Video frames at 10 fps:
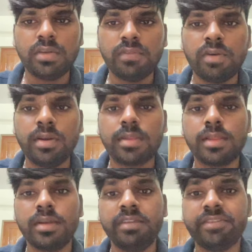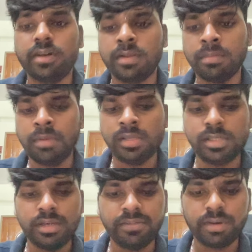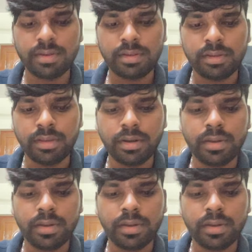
what's the difference, major difference here?